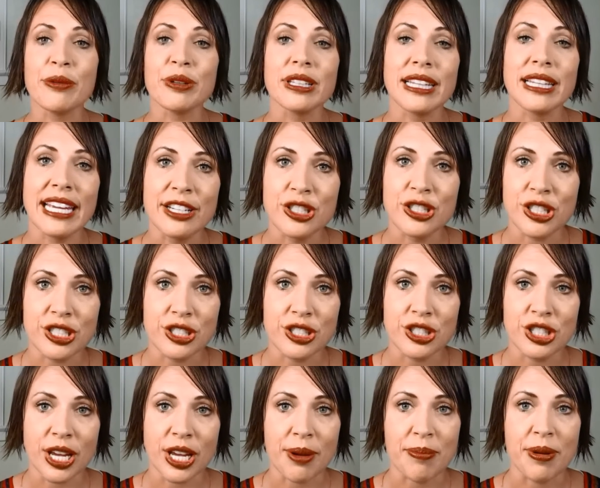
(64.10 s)

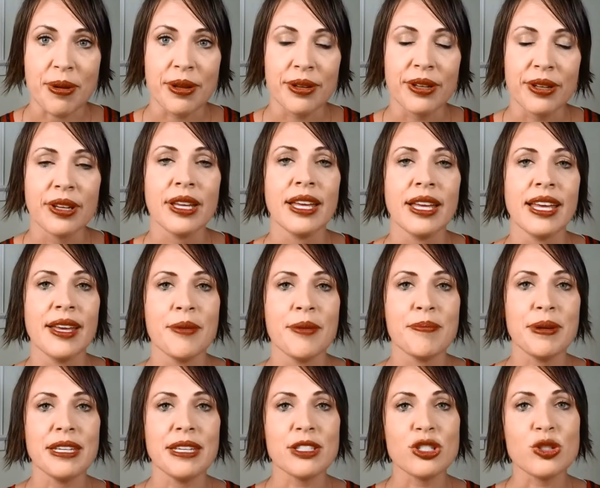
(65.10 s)
relationship,
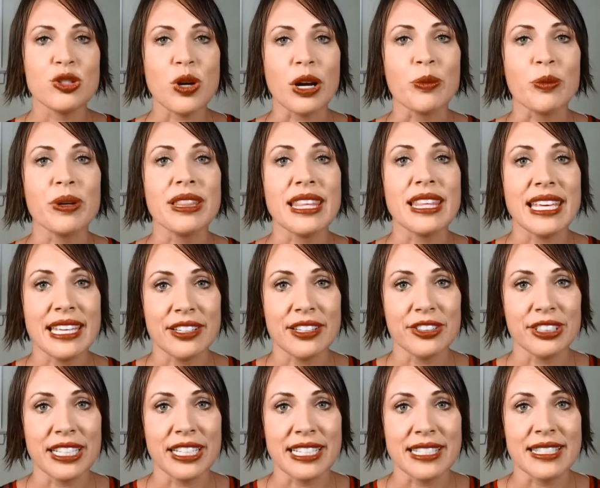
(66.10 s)
being struck with
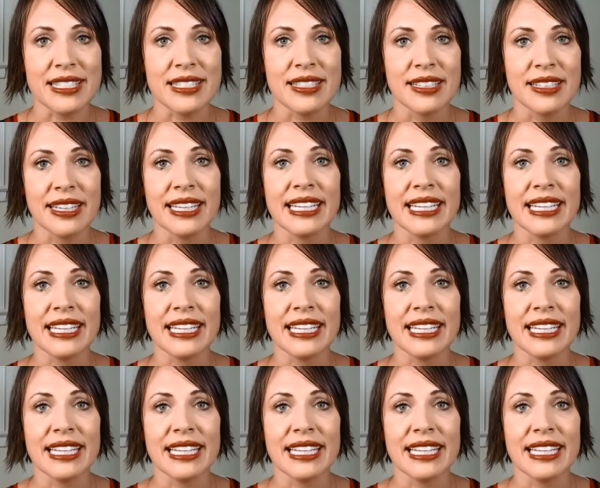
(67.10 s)
illness,